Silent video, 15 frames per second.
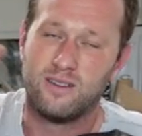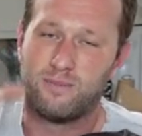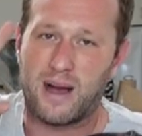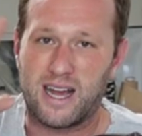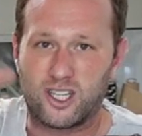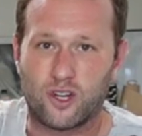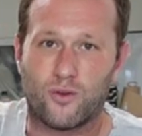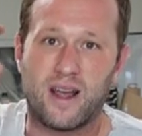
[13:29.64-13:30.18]

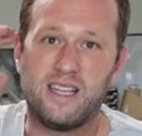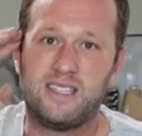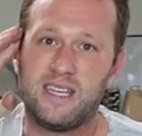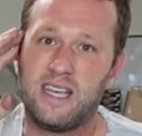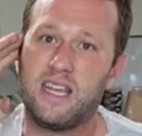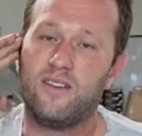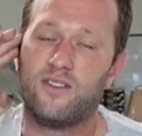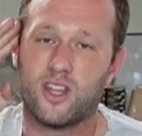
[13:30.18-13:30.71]
Badger
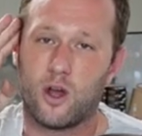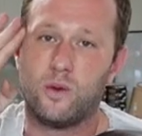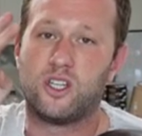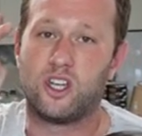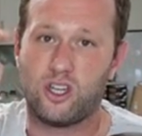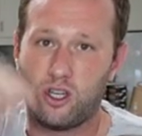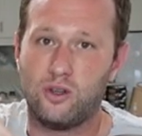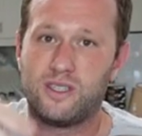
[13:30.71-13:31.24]
rating, even though we
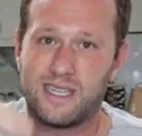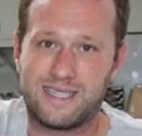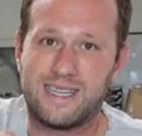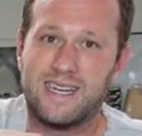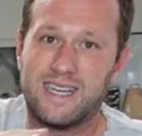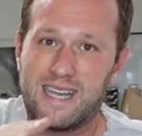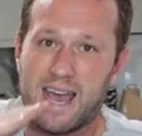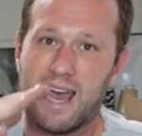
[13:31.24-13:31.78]
should use this
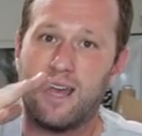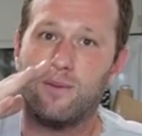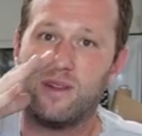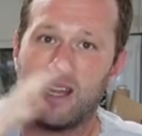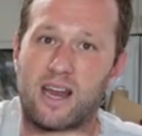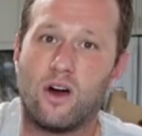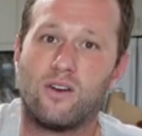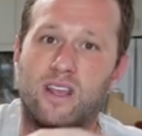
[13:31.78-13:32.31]
in a game,
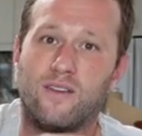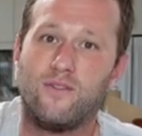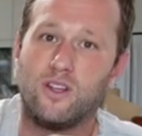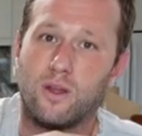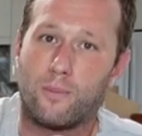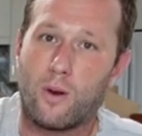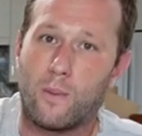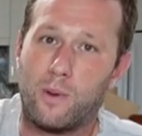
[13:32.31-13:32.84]
and then I'll give you
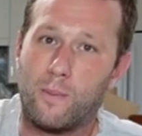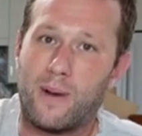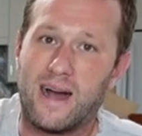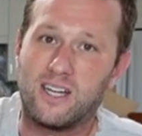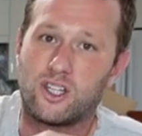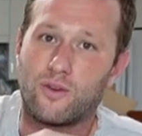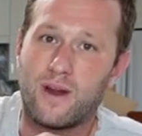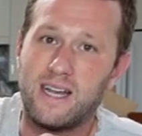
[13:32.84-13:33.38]
the proper
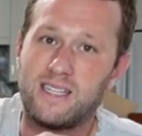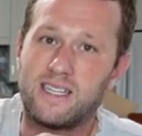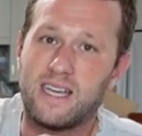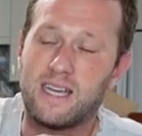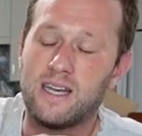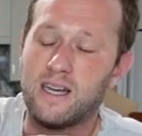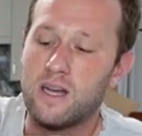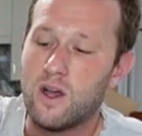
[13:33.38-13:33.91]
Badger
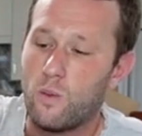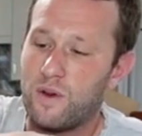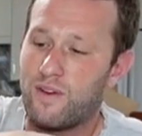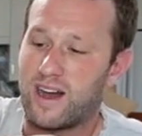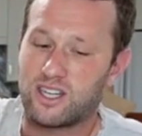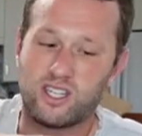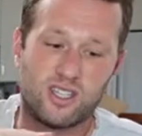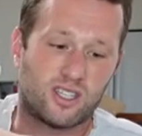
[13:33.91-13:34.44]
rating. We've
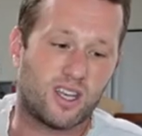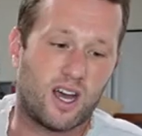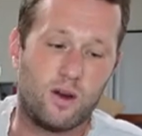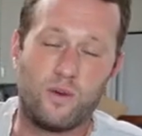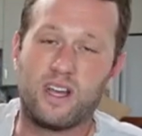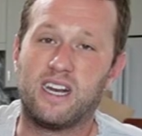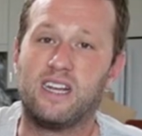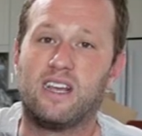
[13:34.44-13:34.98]
actually
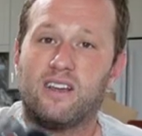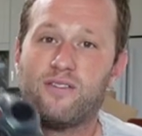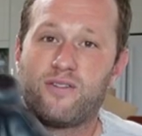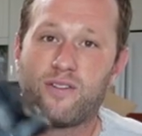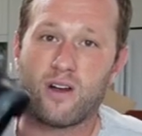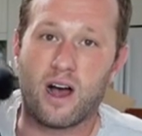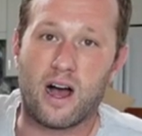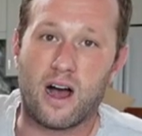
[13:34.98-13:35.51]
decided we're going to
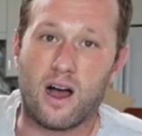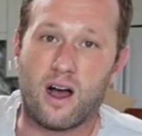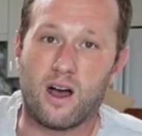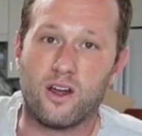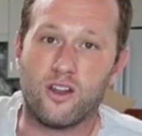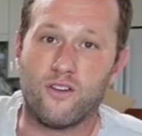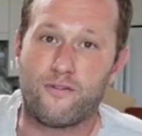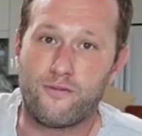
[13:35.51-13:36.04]
give
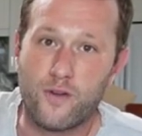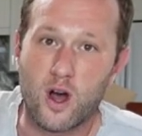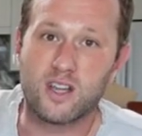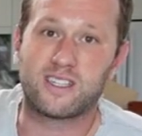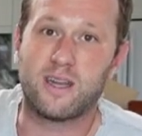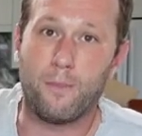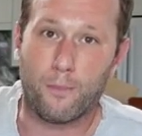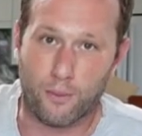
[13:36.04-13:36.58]

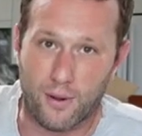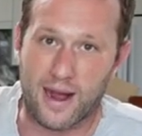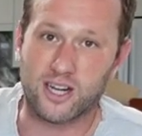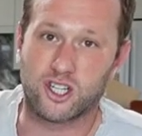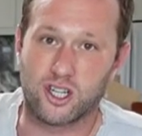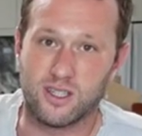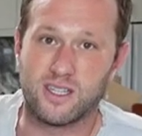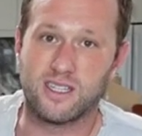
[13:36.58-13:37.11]
first
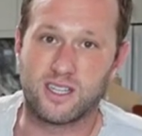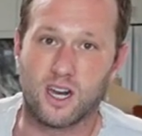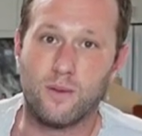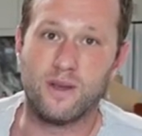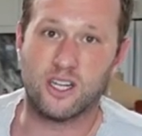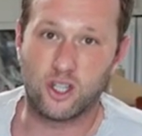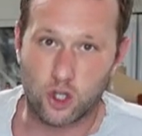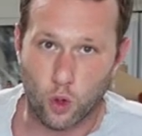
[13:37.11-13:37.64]
impressions is going to
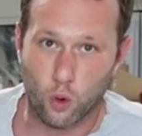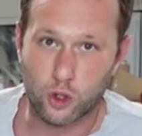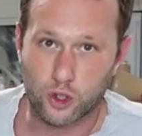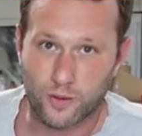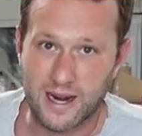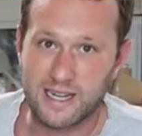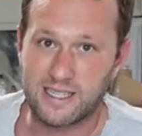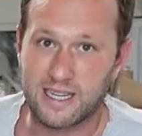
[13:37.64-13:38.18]
be a
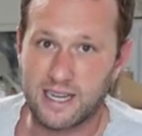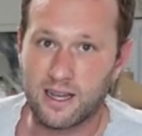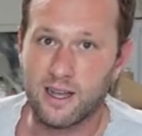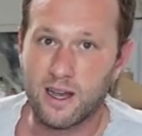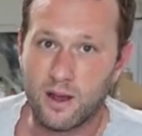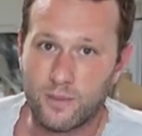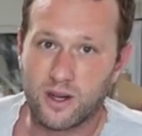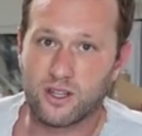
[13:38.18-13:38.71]
George rating,
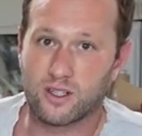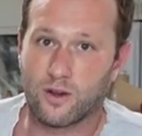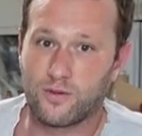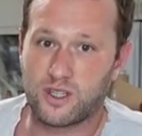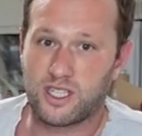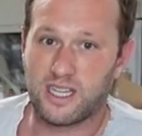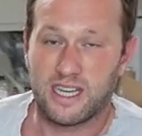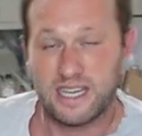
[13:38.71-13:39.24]
because
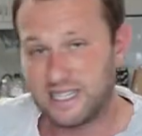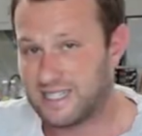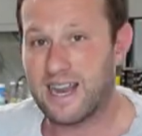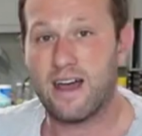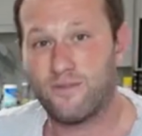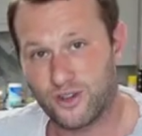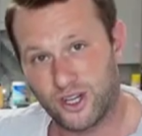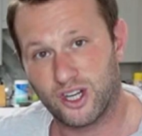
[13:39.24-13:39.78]
obviously he's
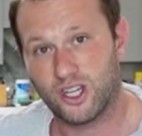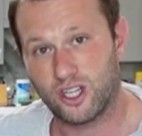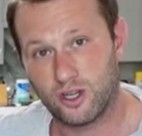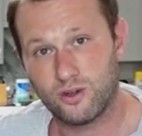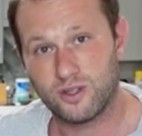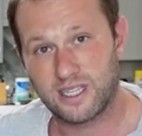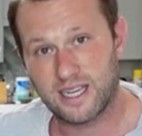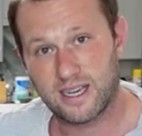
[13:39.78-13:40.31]
never going to
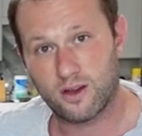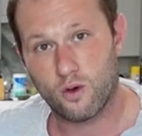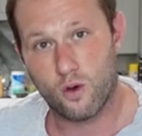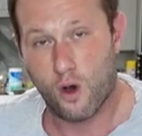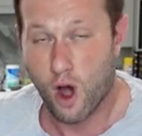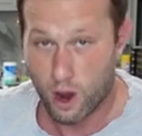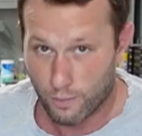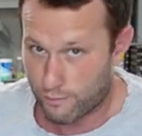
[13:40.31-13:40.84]
use it,
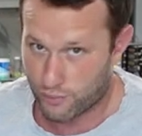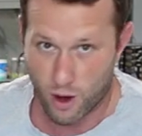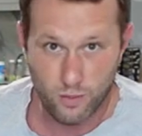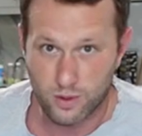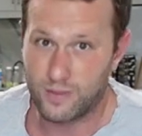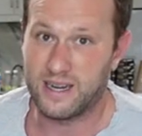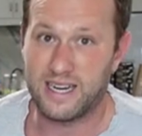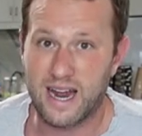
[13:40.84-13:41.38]
or
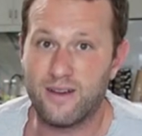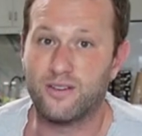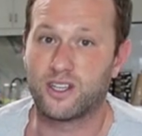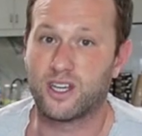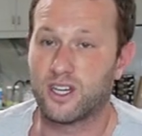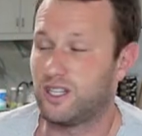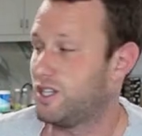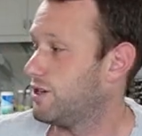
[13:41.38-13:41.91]
probably never
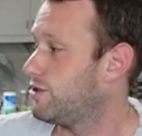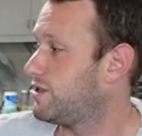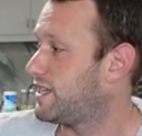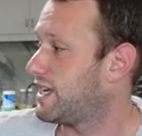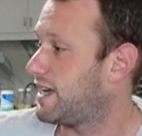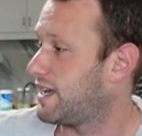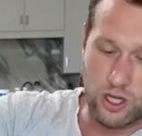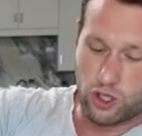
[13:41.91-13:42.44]
going to use
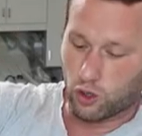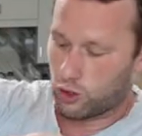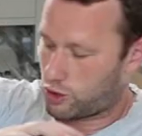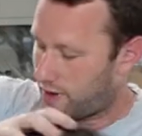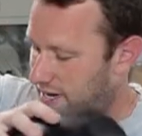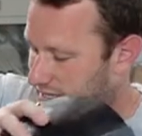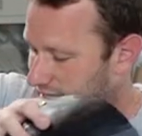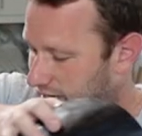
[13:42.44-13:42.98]
it. George
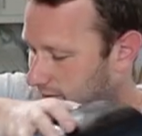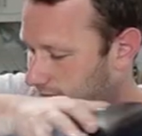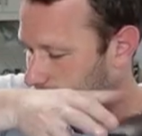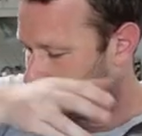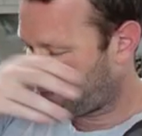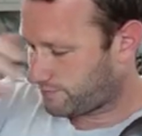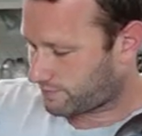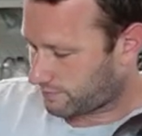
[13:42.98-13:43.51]
rating,
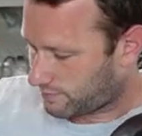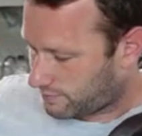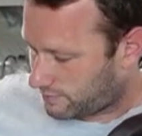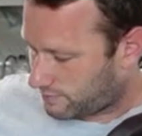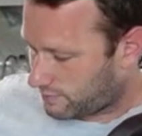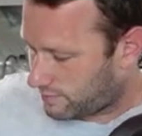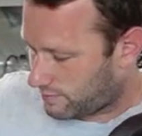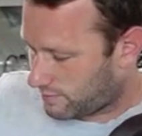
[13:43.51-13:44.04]

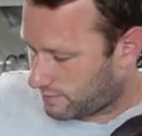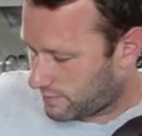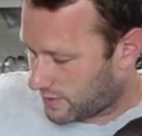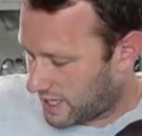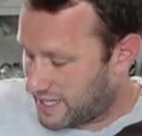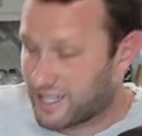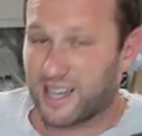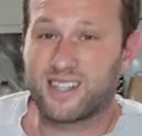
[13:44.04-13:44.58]
he's